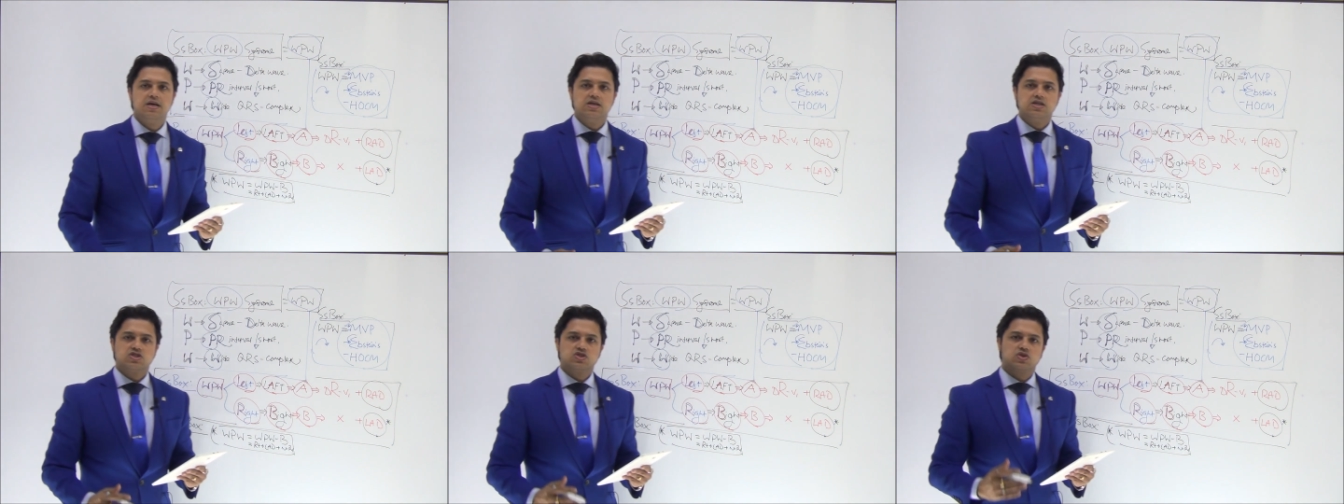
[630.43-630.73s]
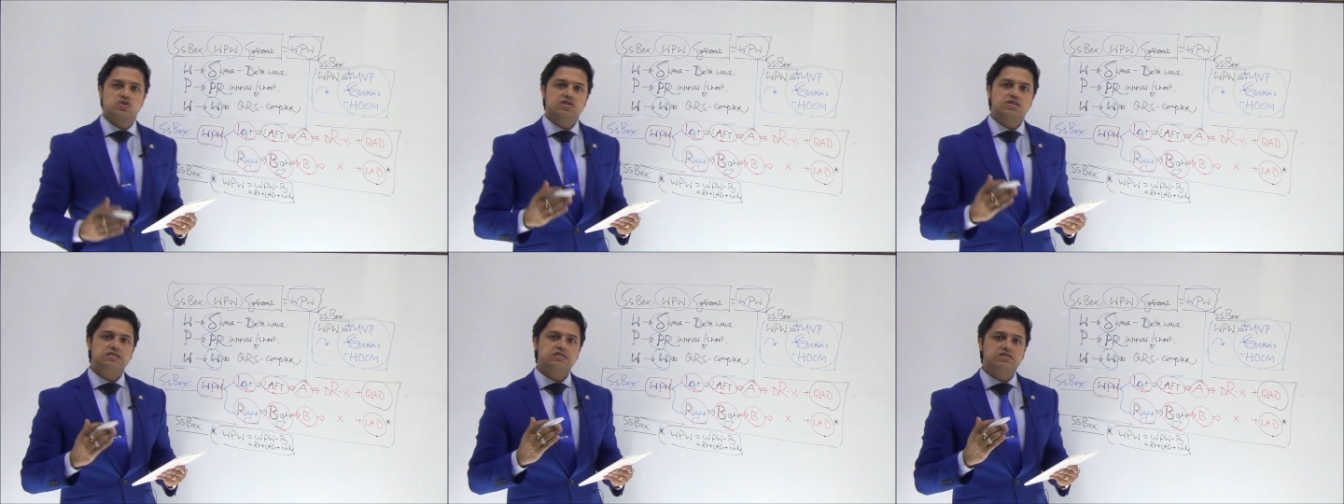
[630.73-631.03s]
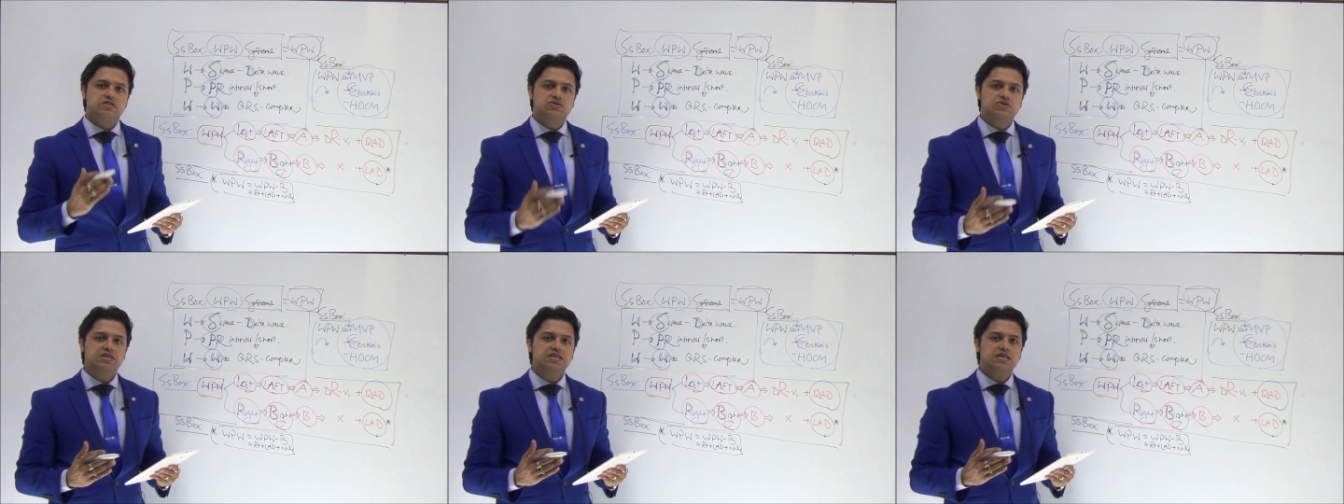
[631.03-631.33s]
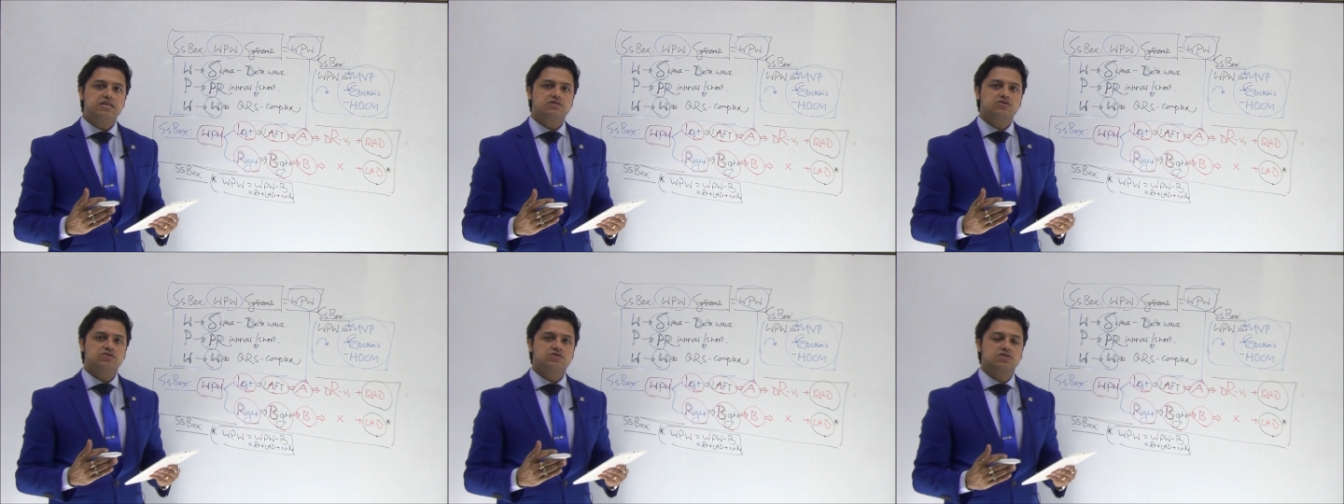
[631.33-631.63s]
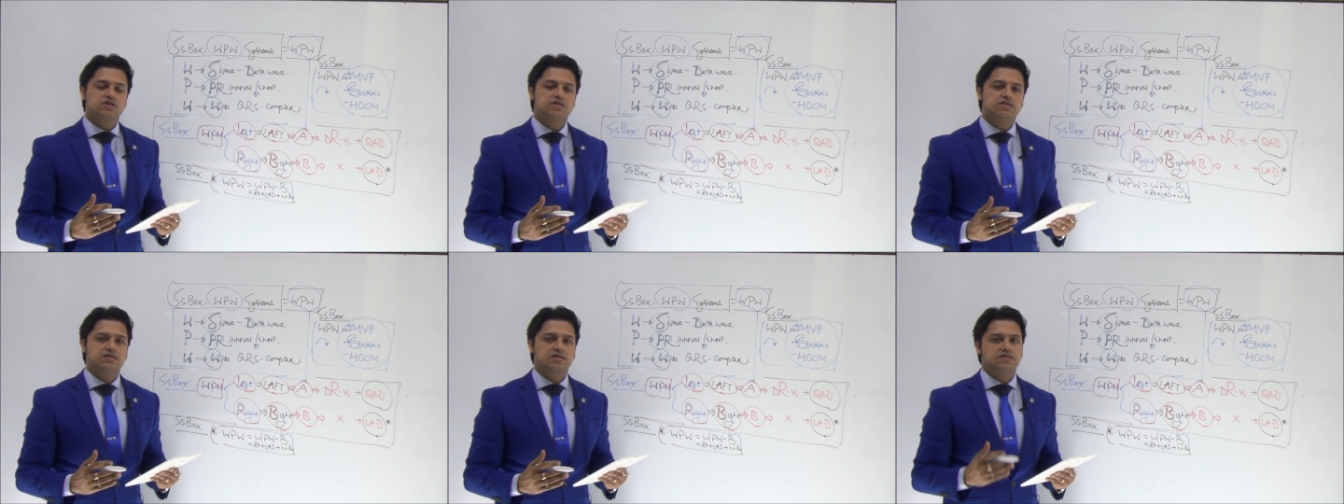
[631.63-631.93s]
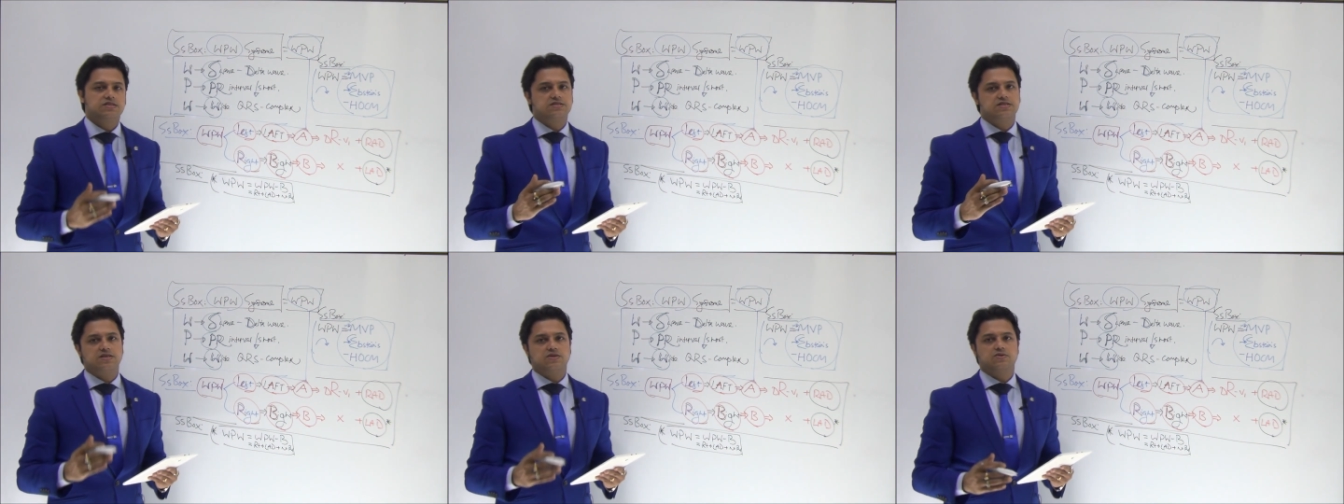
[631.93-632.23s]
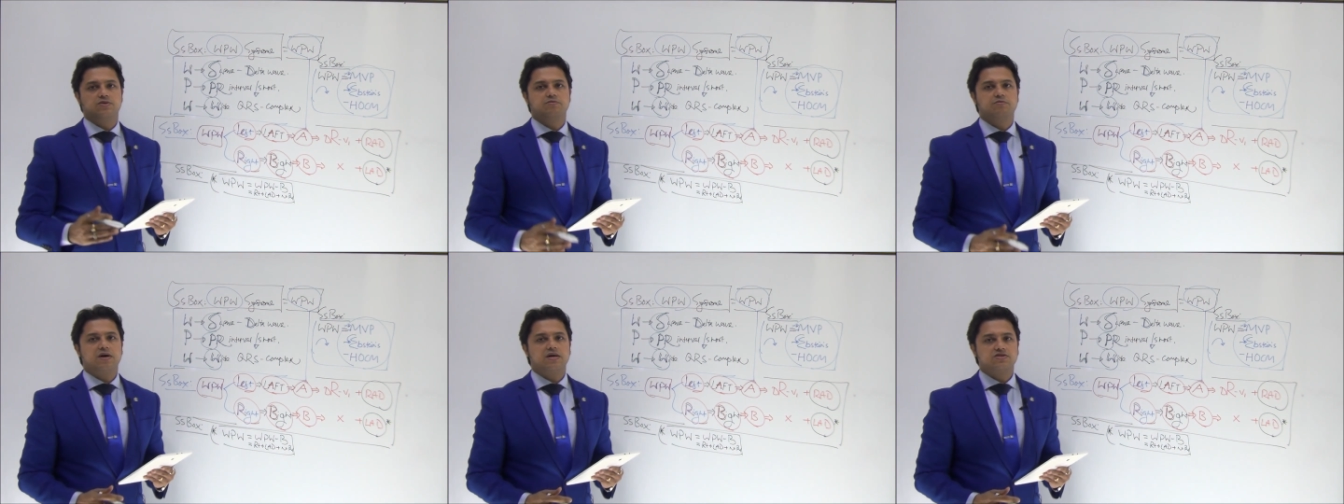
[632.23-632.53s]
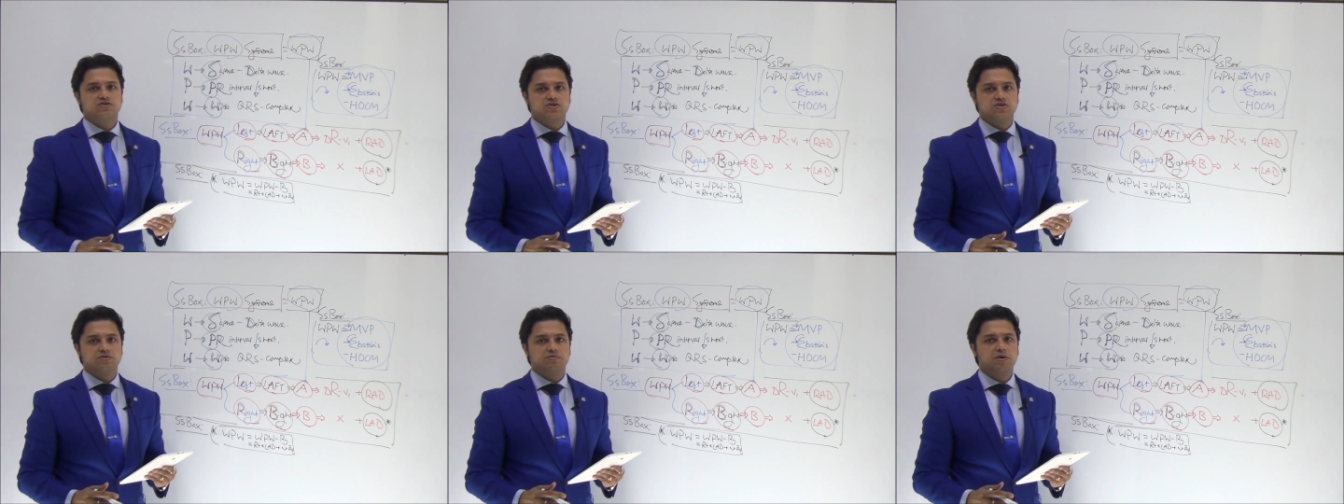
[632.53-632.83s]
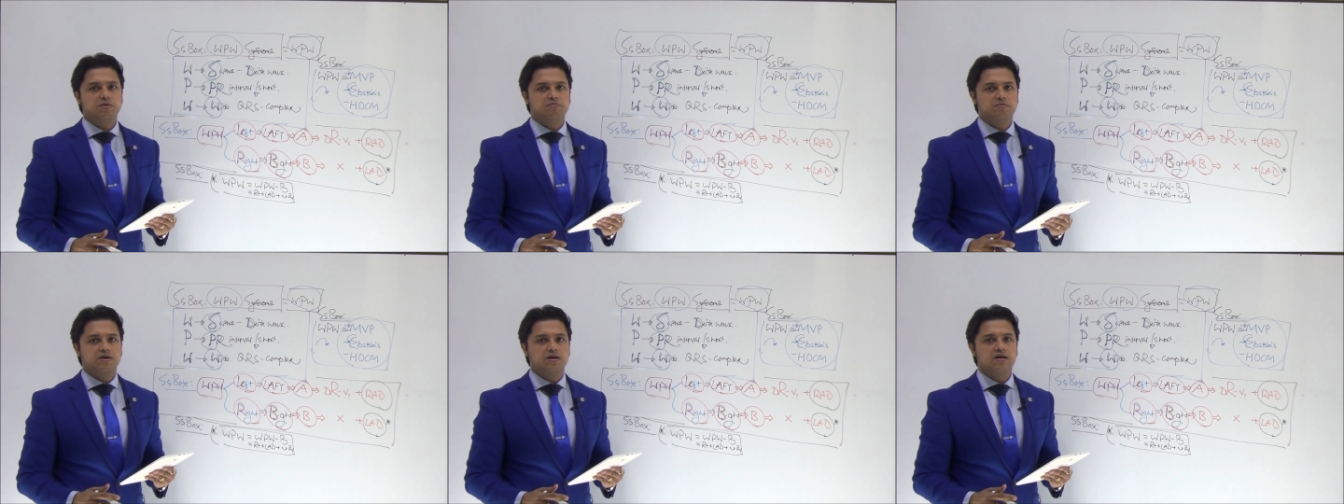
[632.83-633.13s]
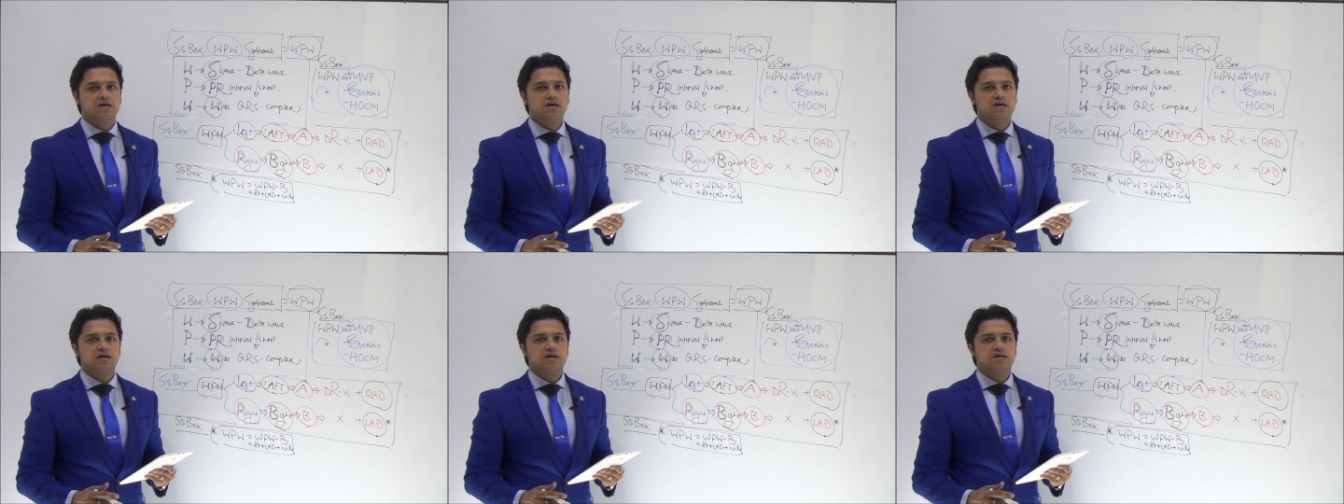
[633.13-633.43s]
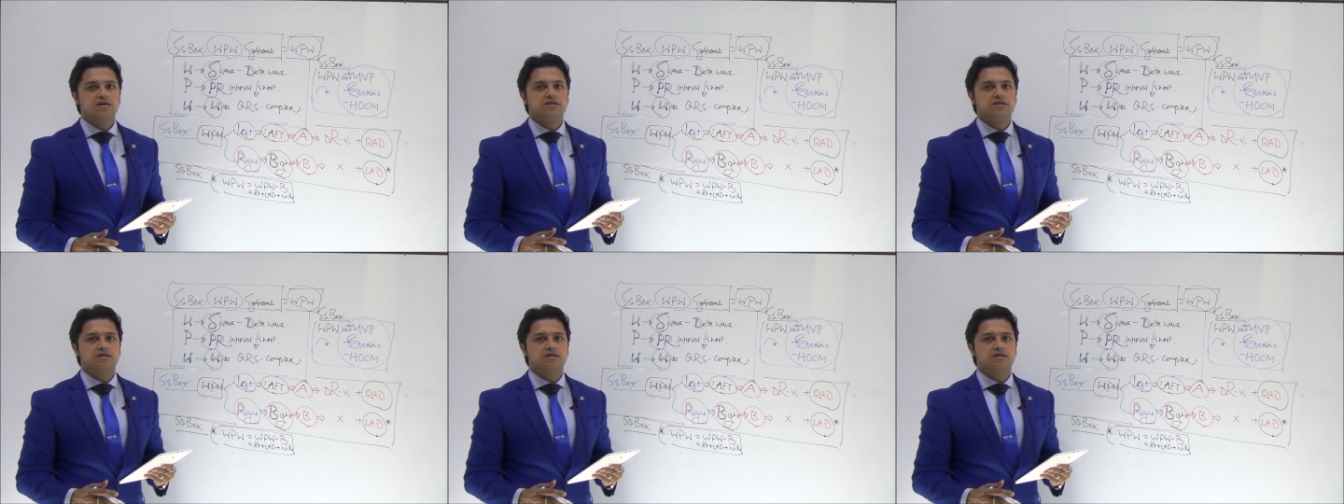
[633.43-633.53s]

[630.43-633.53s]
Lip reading: So these three associations that we must remember